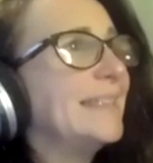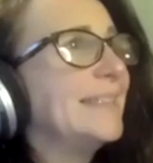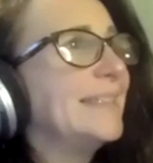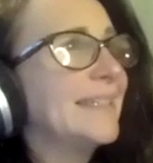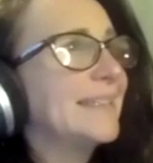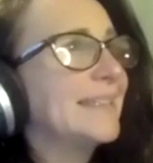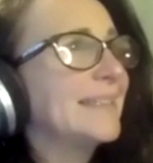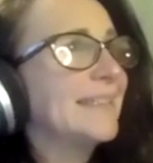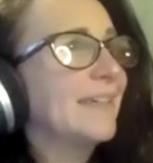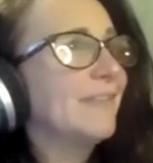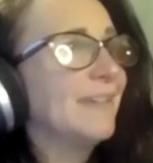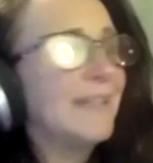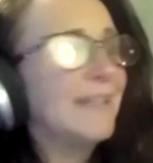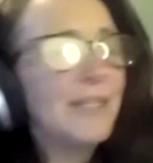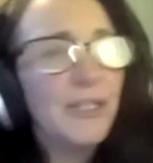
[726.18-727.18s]

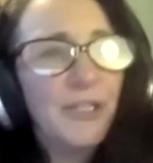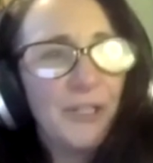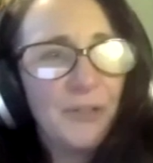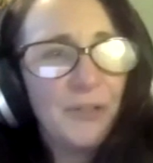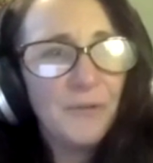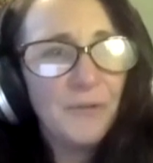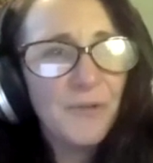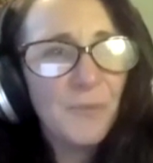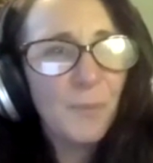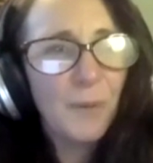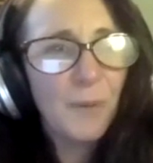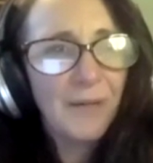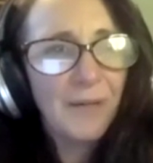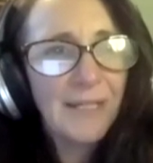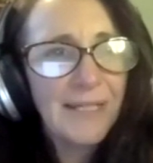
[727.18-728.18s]
necessarily a huge
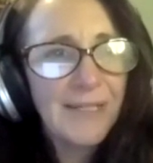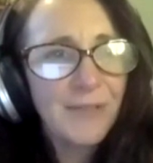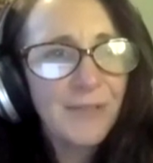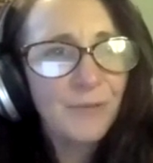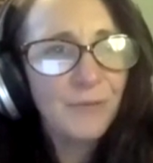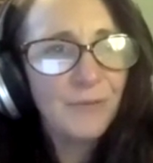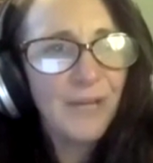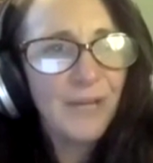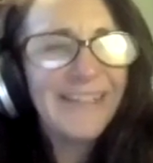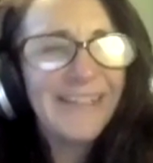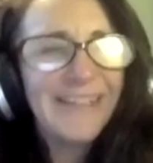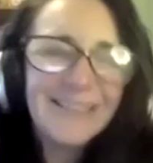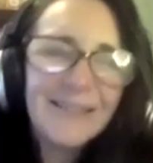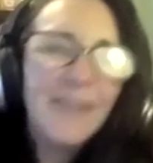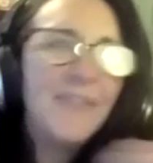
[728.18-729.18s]
blight, or
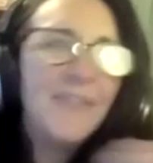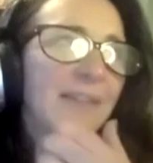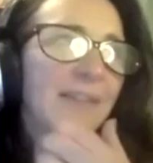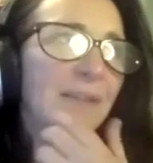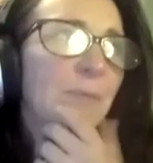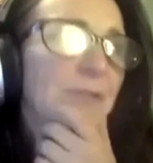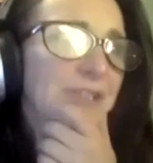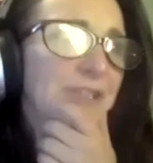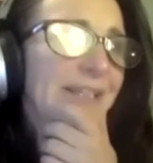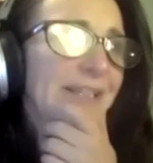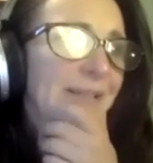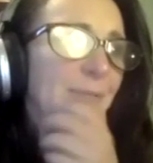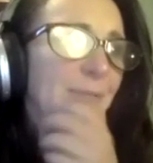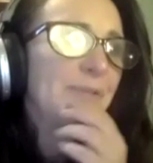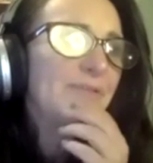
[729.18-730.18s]
because I think there was an
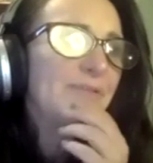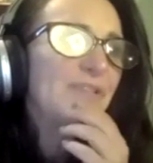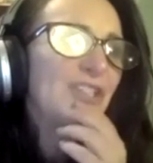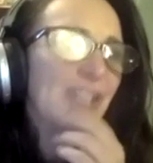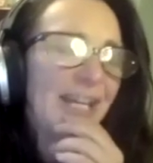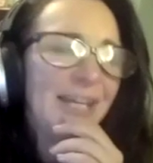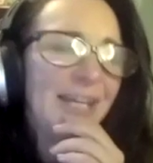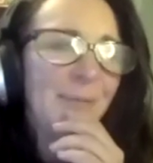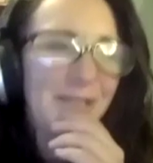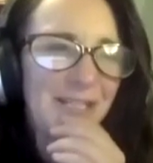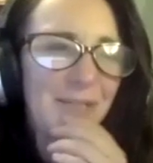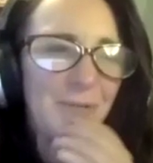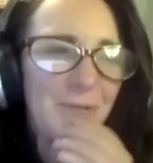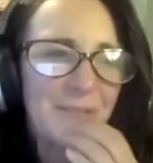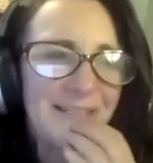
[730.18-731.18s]
element of shame
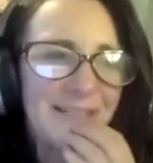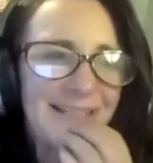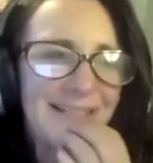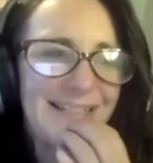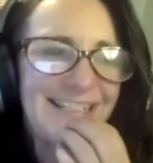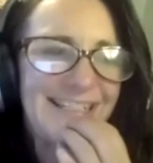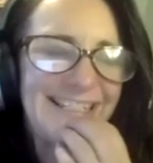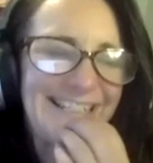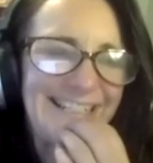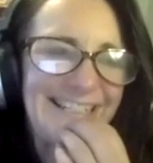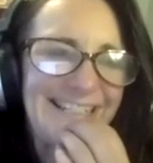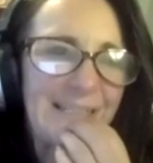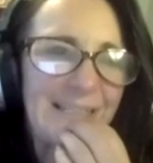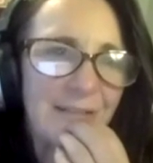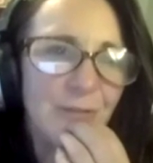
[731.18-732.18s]
actually with my
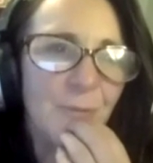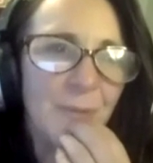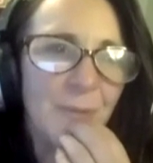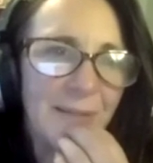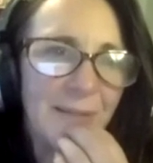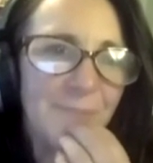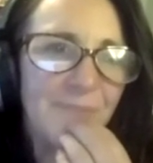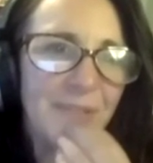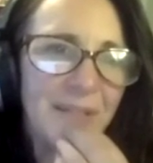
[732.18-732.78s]
dad a little bit,